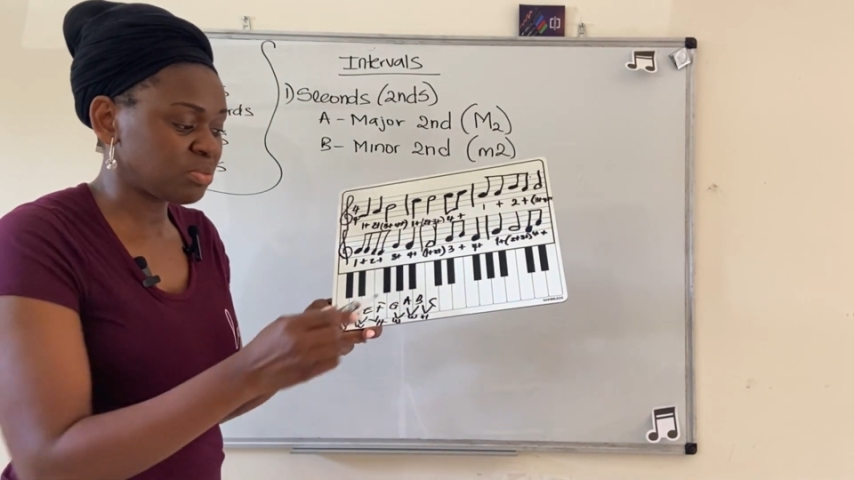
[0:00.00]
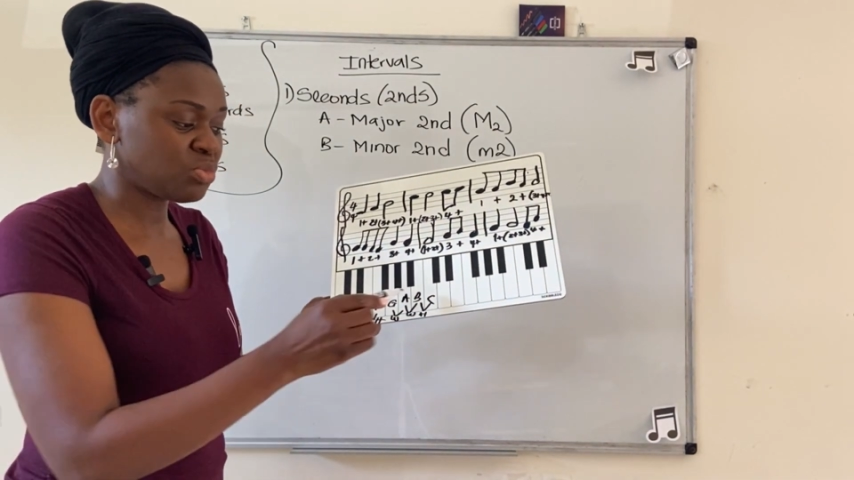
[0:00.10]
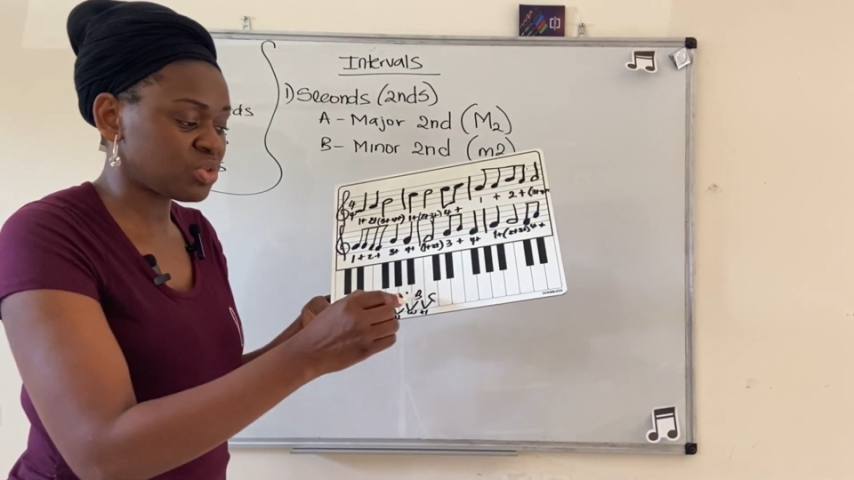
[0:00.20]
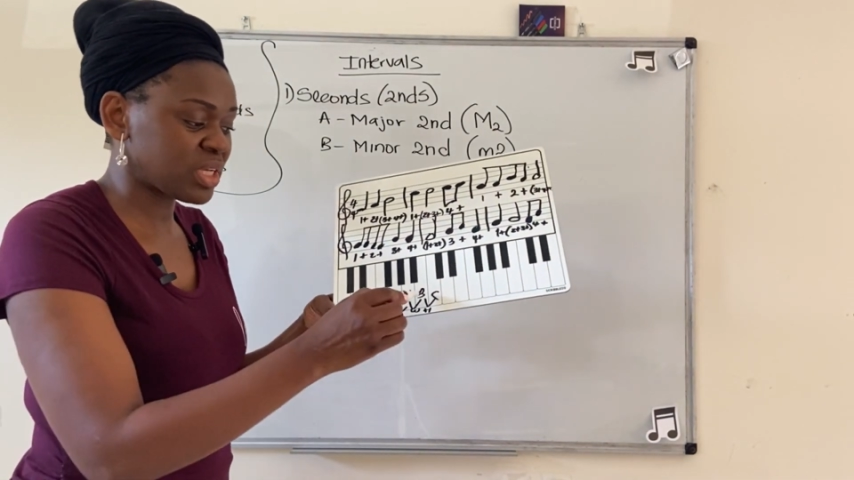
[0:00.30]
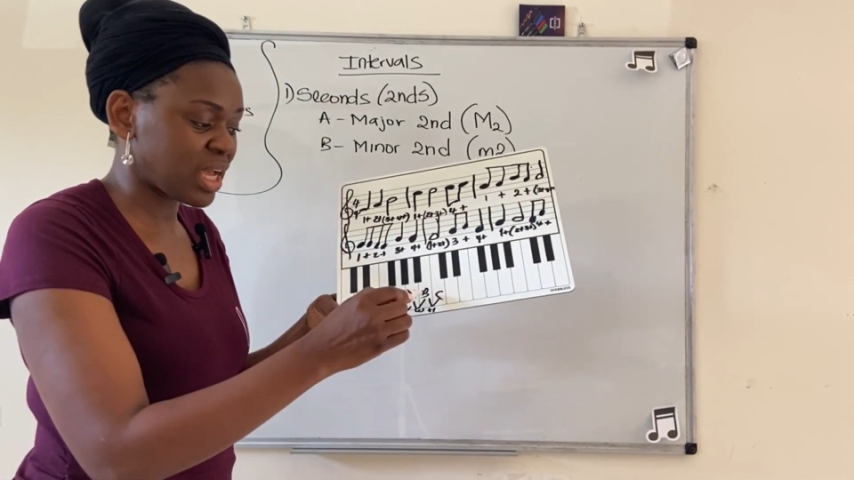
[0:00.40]

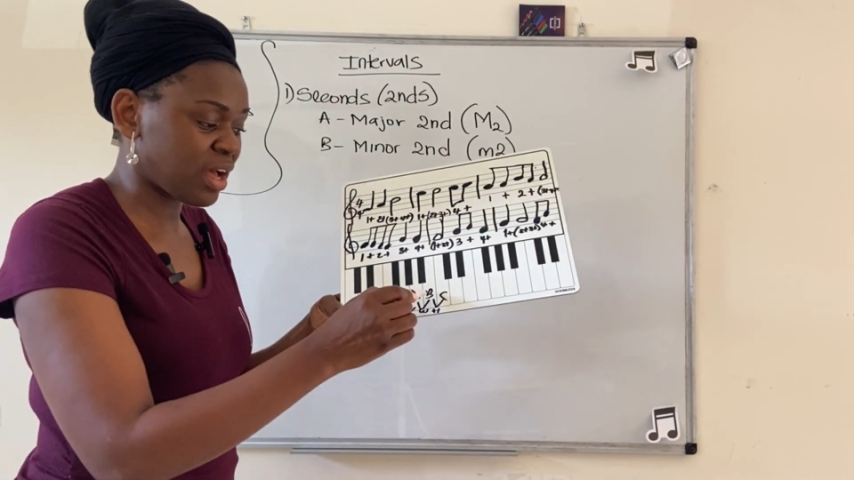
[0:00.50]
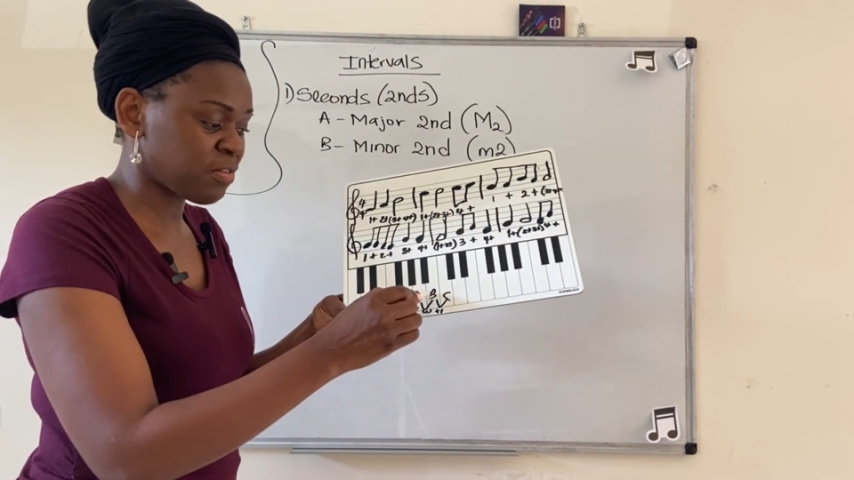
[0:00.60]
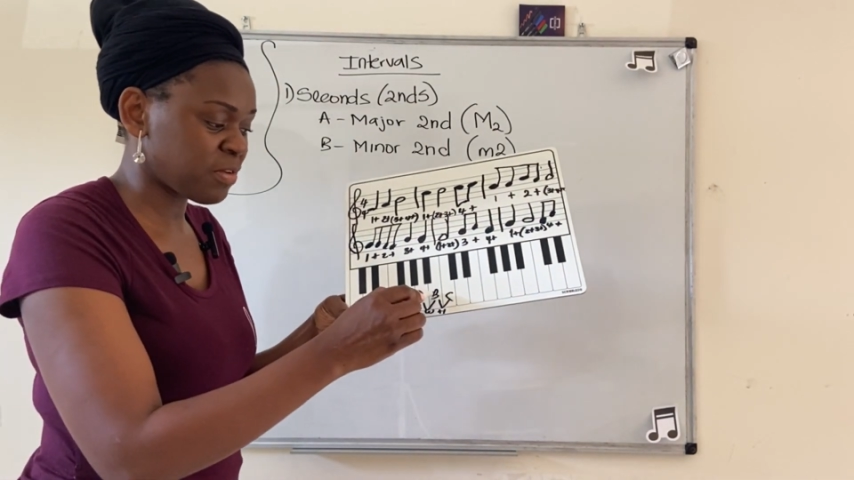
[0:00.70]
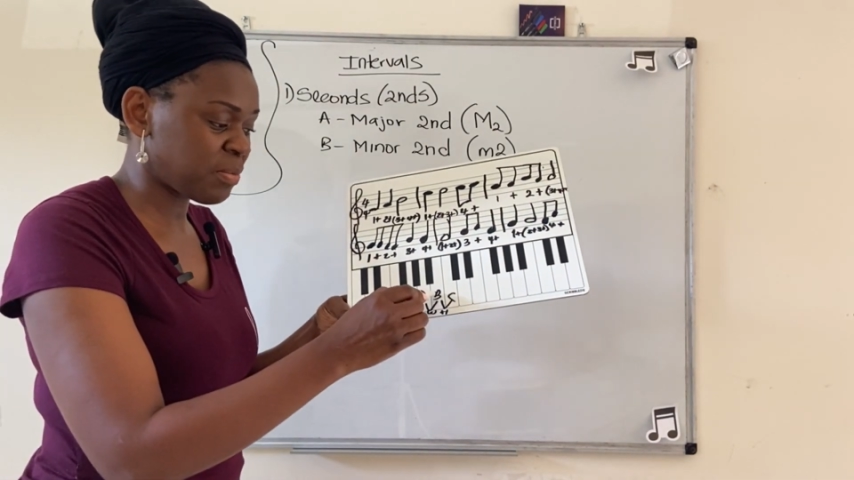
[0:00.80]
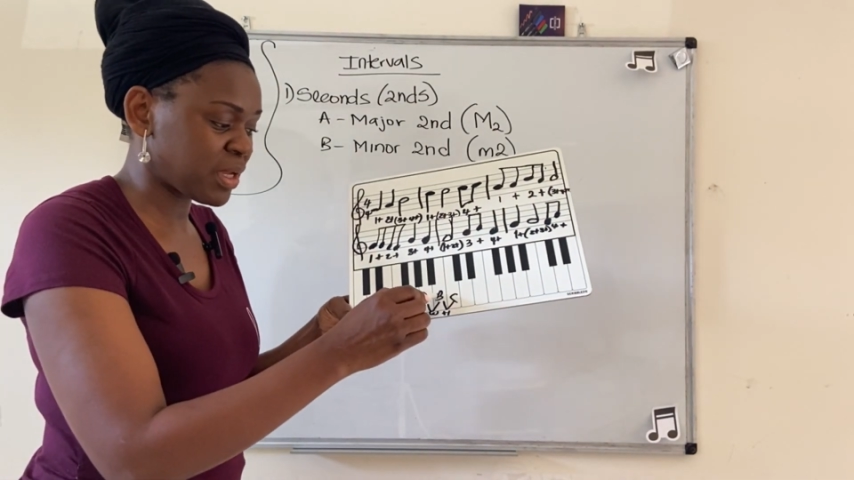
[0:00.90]
music
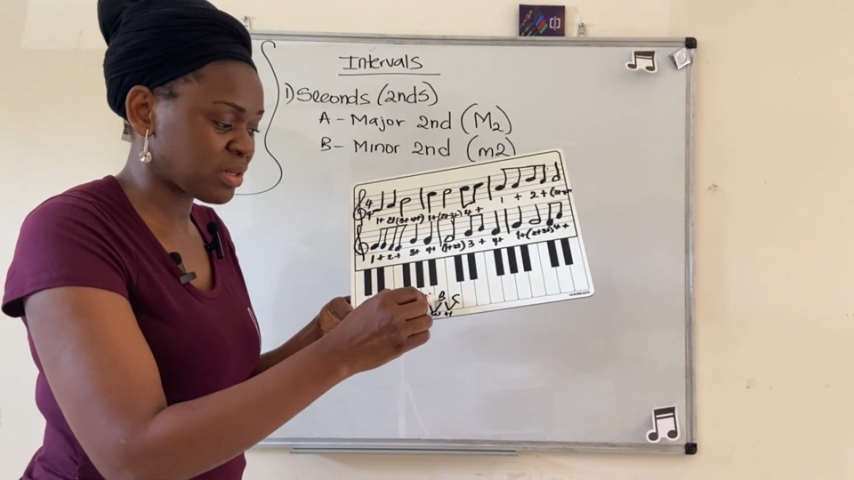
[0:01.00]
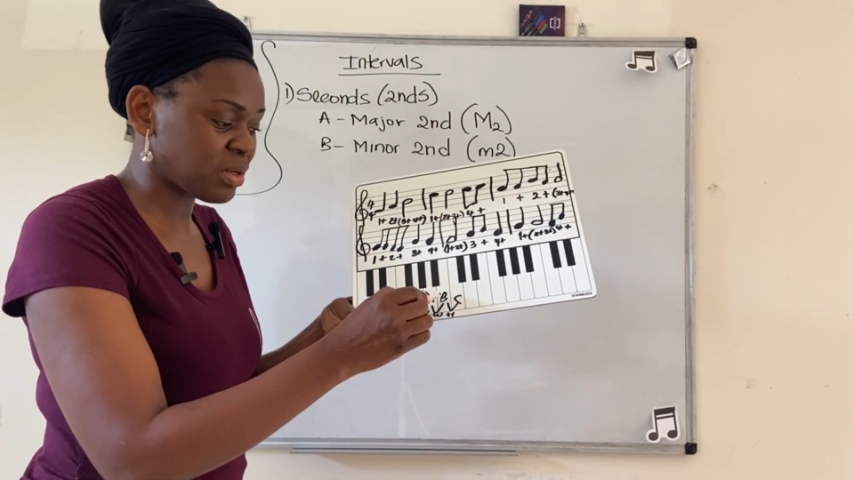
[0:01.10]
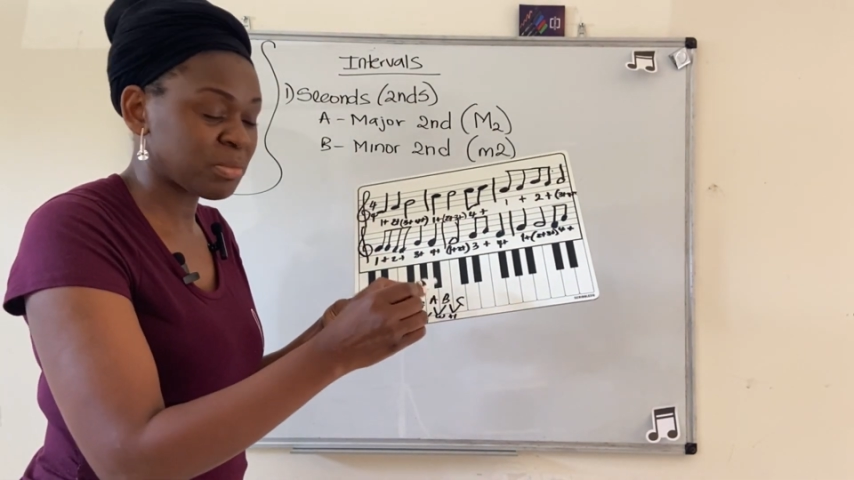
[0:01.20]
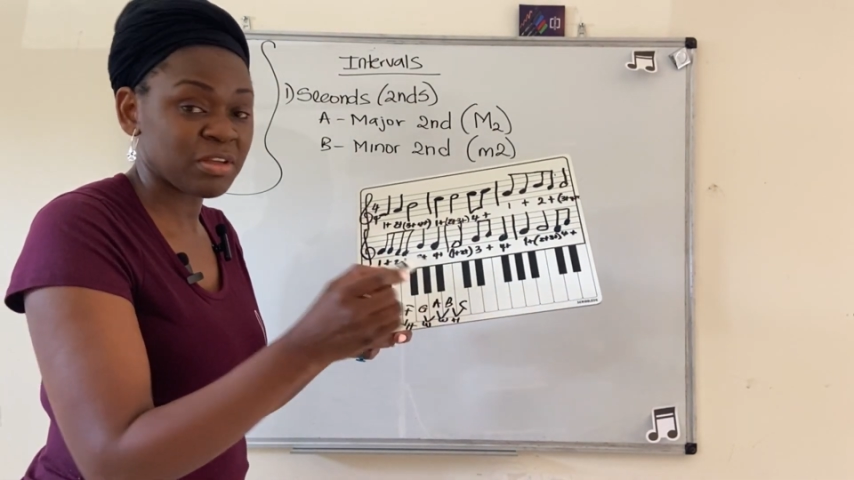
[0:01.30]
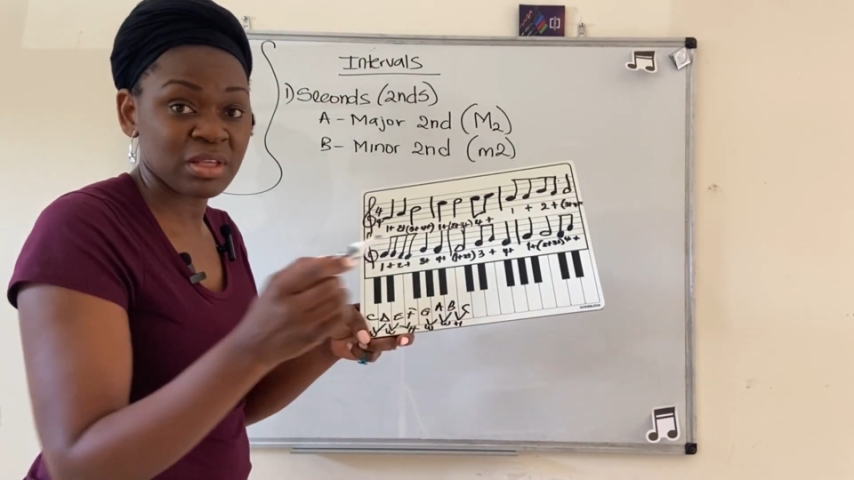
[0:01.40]
alphabet in my